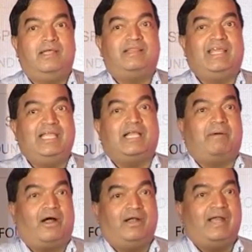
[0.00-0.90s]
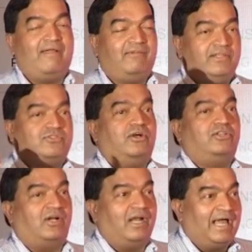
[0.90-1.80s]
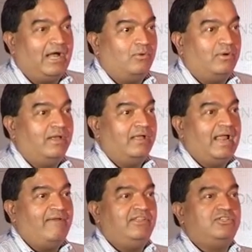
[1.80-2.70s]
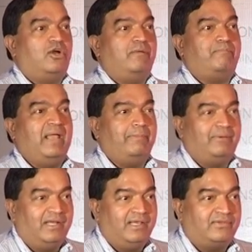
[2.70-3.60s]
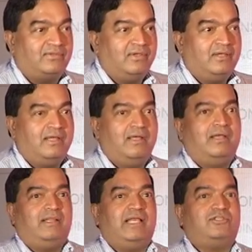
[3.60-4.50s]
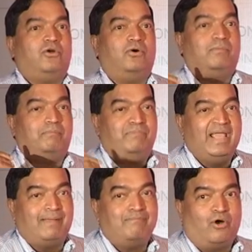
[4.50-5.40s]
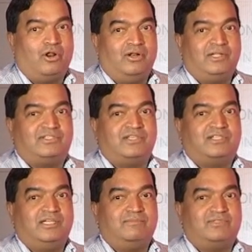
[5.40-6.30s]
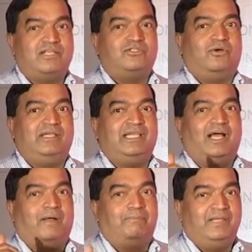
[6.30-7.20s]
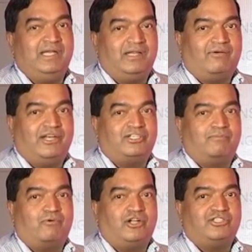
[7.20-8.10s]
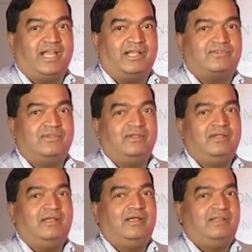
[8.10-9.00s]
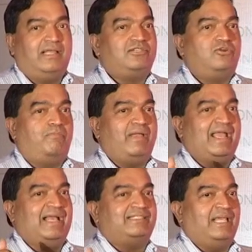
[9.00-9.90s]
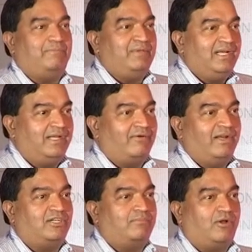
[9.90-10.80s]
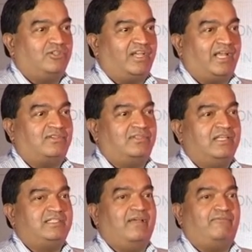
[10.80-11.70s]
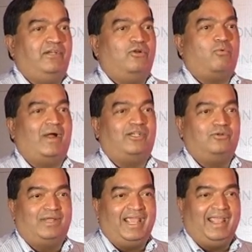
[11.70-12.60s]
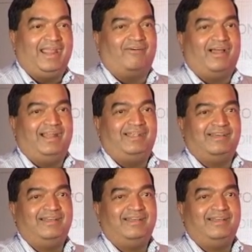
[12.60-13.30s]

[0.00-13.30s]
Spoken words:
Think about it. Everything's going to the cloud. Everything's going paperless. There's no big monolith systems. There's no ERP integration projects. There's no big SAP integration projects. There's definitely no Y2K, right?